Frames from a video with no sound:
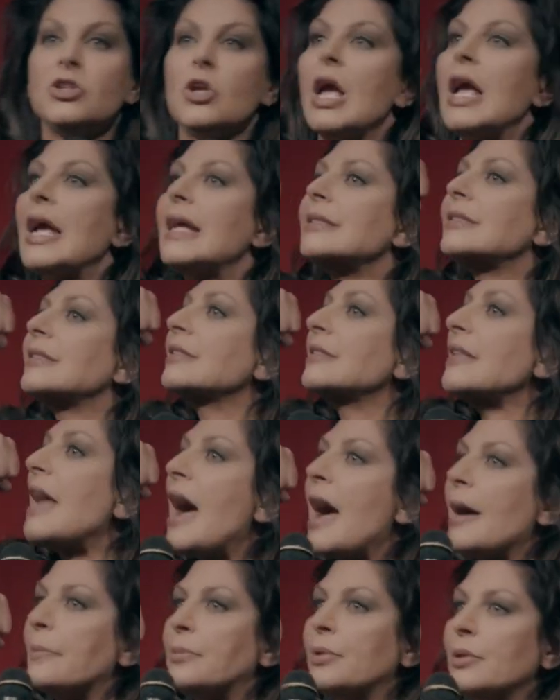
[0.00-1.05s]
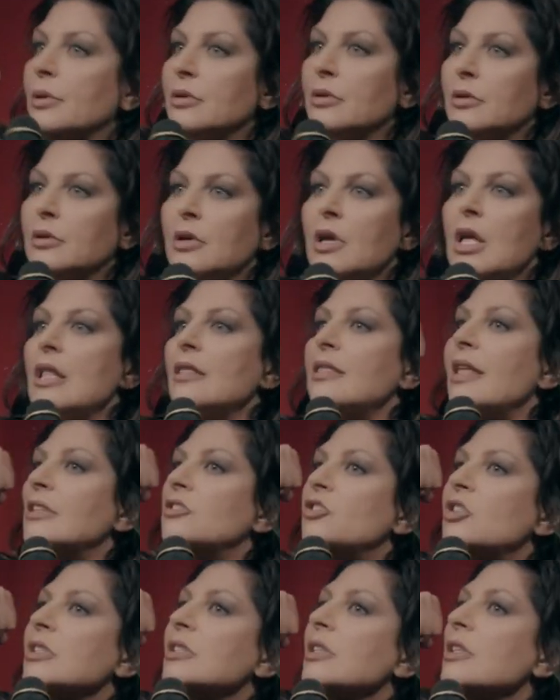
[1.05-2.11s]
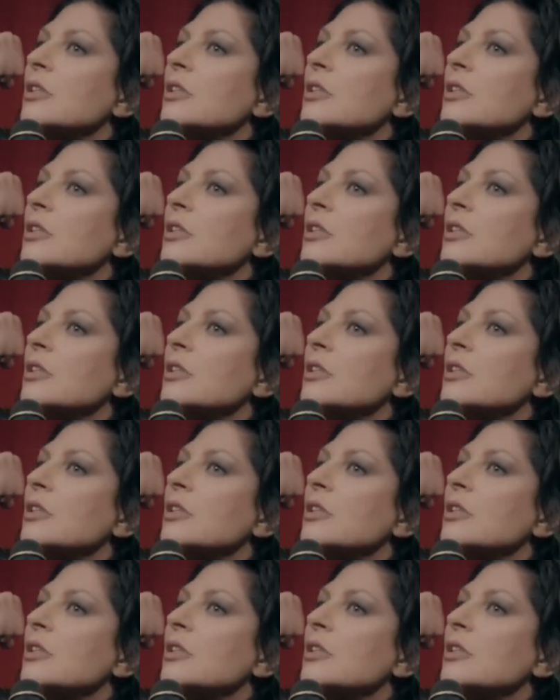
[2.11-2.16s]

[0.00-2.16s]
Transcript: you and stop. Like just